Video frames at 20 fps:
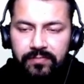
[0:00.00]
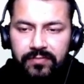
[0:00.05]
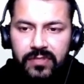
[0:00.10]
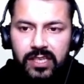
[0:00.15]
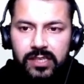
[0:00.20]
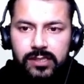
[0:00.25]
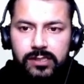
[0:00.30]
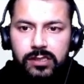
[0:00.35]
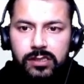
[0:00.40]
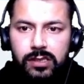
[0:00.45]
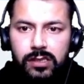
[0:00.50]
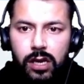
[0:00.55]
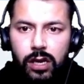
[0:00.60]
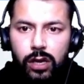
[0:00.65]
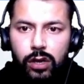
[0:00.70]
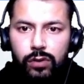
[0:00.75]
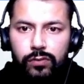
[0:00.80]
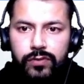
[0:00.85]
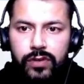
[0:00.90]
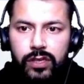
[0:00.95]
this is
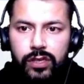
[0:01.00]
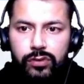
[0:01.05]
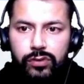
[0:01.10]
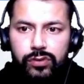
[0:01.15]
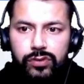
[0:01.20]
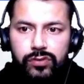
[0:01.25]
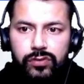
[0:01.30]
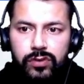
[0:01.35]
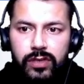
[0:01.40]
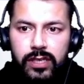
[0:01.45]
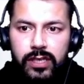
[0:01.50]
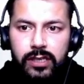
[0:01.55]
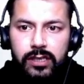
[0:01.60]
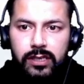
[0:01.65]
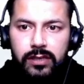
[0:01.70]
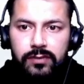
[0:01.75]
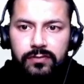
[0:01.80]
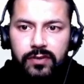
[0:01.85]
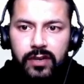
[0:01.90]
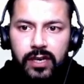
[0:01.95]
how we usually
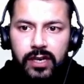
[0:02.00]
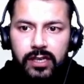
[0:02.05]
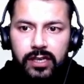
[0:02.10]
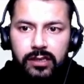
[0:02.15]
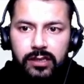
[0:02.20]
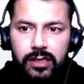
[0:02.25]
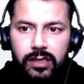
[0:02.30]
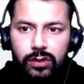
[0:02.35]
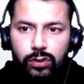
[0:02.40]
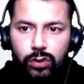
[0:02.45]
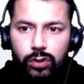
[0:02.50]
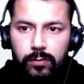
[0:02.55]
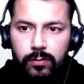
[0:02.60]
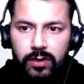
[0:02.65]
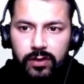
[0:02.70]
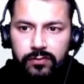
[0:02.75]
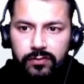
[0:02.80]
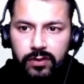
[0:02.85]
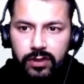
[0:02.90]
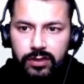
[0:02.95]
define the
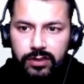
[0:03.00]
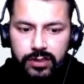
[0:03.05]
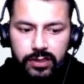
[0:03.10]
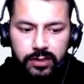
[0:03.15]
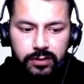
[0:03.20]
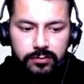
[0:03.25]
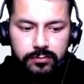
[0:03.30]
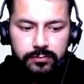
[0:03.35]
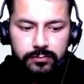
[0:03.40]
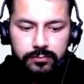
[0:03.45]
normal function.